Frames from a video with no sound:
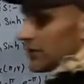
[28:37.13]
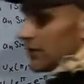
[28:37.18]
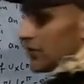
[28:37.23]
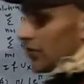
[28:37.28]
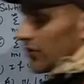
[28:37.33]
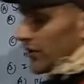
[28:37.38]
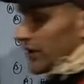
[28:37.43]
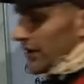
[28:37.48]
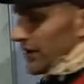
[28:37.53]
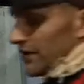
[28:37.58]

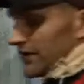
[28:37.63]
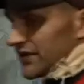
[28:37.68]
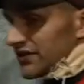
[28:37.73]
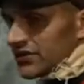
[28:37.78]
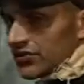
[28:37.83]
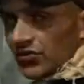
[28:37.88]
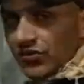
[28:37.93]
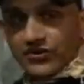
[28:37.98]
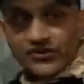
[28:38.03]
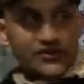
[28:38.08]
Okay, this
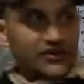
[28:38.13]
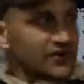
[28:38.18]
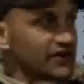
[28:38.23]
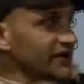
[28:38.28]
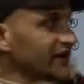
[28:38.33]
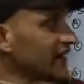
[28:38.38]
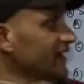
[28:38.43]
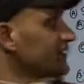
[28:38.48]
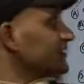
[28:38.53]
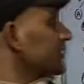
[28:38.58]
question it
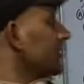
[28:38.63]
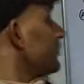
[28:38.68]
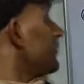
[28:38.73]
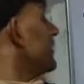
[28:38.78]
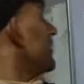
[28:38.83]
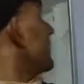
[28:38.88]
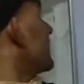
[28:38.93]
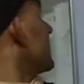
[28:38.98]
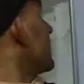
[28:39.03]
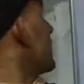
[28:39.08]
has come
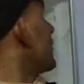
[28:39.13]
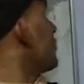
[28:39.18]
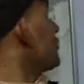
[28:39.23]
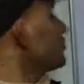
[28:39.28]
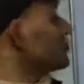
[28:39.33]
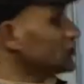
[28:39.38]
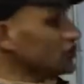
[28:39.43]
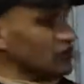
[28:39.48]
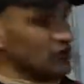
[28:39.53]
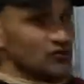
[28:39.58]
in GATE
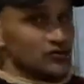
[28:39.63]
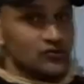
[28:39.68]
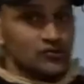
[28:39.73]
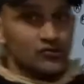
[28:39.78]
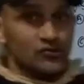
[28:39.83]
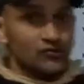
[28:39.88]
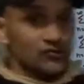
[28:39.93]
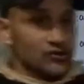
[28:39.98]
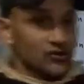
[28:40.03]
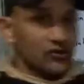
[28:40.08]

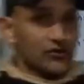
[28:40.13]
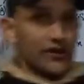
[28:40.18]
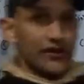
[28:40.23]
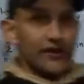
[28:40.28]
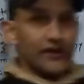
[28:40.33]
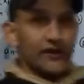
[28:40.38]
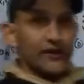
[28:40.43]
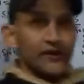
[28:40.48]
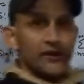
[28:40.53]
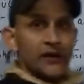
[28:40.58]

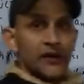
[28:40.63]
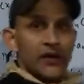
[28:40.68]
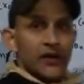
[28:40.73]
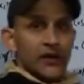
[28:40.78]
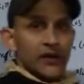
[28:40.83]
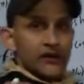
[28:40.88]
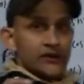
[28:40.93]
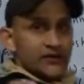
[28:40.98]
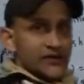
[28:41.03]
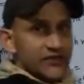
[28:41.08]
2008.
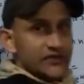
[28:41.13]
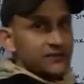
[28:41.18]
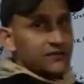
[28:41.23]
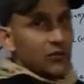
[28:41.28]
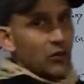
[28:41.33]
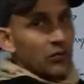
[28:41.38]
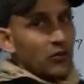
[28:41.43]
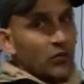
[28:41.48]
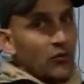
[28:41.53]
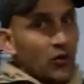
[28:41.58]
This
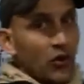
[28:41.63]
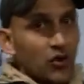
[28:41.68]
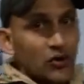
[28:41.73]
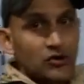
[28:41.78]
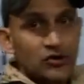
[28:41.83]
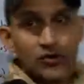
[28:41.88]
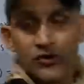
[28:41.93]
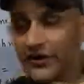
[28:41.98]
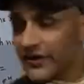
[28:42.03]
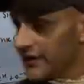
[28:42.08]
problem
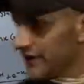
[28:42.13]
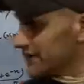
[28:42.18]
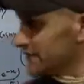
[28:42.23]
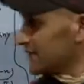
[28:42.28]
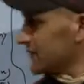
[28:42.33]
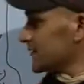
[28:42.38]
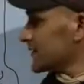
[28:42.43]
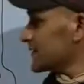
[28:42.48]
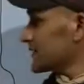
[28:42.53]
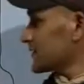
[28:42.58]
also it
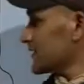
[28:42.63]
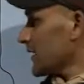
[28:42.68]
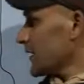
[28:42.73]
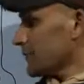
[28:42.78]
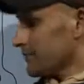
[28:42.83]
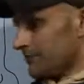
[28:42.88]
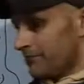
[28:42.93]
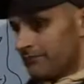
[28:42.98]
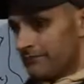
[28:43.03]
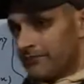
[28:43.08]
is
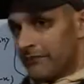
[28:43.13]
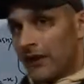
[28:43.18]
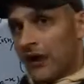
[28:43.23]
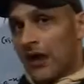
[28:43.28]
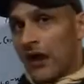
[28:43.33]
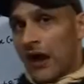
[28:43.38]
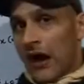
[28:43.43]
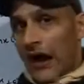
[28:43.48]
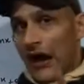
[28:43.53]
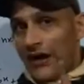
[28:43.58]
same.
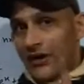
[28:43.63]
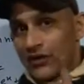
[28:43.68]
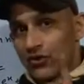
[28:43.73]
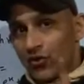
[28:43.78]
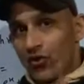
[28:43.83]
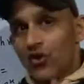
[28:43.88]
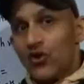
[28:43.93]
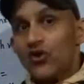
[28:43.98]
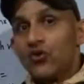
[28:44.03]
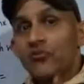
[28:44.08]
I
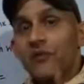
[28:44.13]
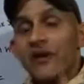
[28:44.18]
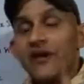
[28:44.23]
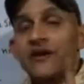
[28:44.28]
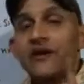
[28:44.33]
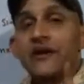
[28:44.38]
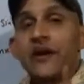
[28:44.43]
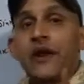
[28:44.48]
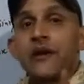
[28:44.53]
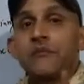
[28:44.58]
told you many
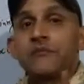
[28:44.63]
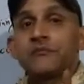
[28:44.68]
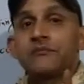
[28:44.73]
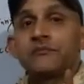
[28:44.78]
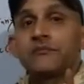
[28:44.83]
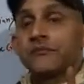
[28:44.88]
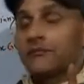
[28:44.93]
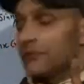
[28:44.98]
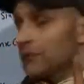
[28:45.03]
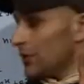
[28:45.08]
times
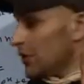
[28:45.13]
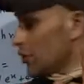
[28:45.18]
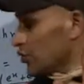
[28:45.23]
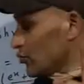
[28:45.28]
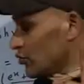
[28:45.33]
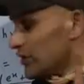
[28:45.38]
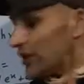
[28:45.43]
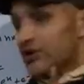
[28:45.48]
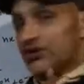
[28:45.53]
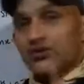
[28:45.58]
to
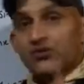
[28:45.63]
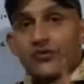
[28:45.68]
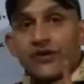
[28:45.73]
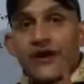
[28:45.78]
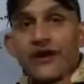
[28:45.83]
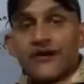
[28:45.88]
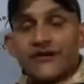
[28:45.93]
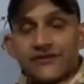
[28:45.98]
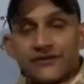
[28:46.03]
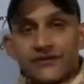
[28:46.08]
the
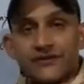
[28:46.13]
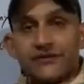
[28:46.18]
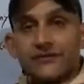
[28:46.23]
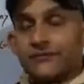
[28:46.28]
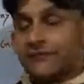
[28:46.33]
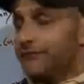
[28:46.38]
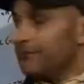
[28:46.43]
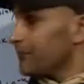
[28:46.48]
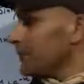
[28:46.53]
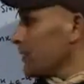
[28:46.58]
students,
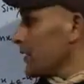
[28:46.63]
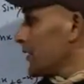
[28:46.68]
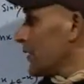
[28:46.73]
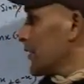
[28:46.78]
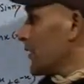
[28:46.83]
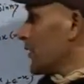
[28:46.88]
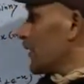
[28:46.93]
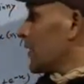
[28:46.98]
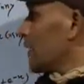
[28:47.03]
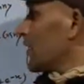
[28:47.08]

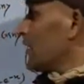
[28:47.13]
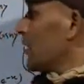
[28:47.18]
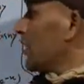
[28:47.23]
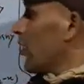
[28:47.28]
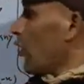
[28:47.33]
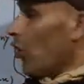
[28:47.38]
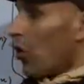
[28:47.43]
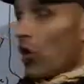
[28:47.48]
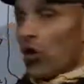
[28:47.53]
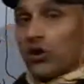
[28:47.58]

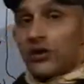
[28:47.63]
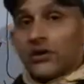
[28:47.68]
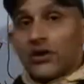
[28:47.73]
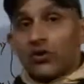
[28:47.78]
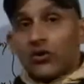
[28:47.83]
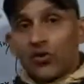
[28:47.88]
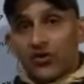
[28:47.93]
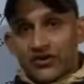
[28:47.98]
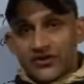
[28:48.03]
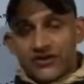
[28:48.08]
all the
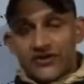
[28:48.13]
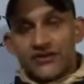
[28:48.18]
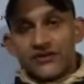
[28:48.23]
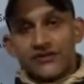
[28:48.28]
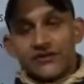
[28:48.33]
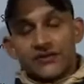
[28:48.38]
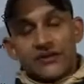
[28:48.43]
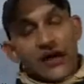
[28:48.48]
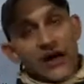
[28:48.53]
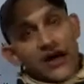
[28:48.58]

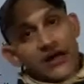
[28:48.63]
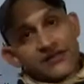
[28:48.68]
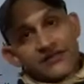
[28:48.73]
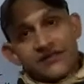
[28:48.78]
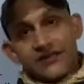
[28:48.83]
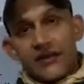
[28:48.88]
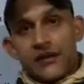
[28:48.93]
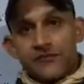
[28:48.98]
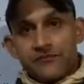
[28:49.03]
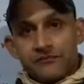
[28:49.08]
questions are
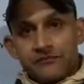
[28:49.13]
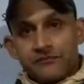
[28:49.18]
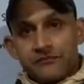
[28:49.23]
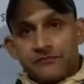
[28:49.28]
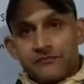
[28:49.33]
same.